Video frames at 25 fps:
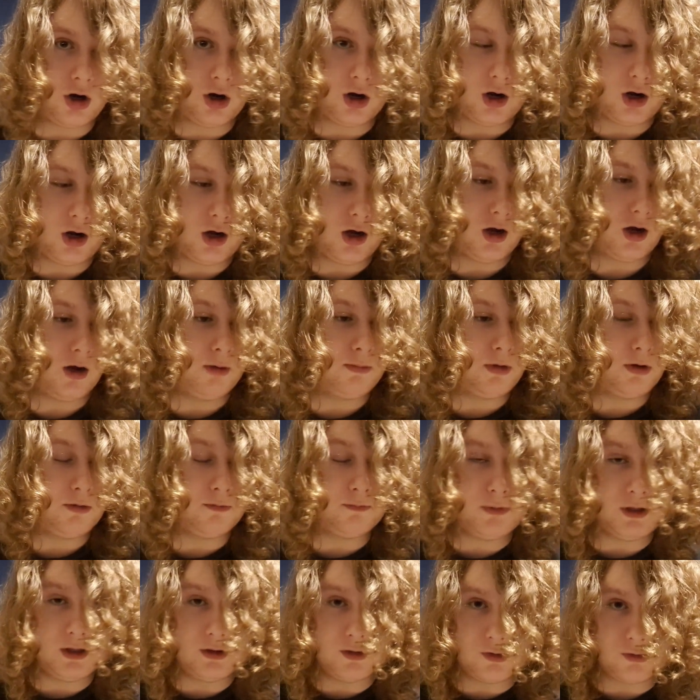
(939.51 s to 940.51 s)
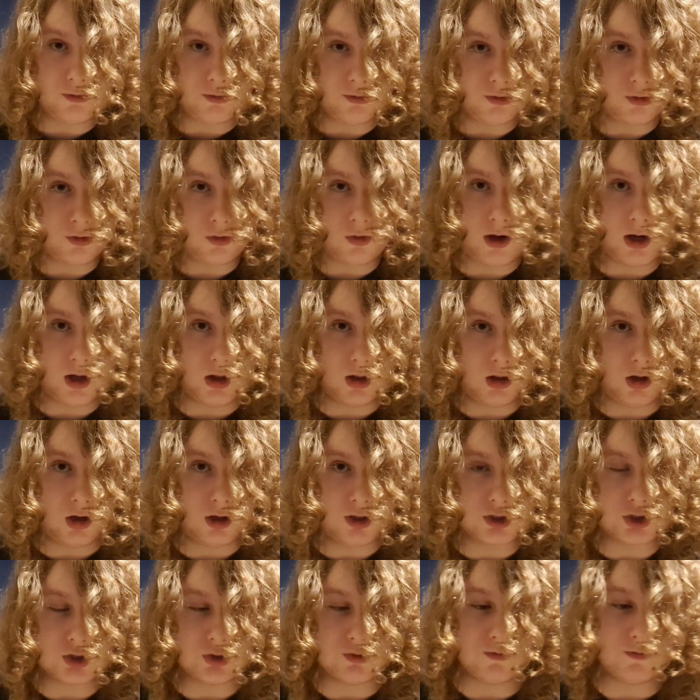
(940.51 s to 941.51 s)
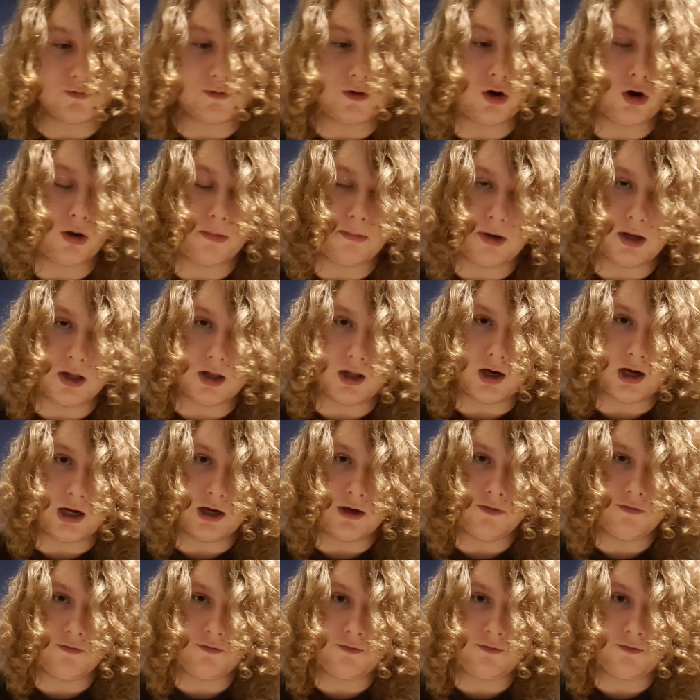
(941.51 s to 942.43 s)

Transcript: I've been through quite a lot so far in my life.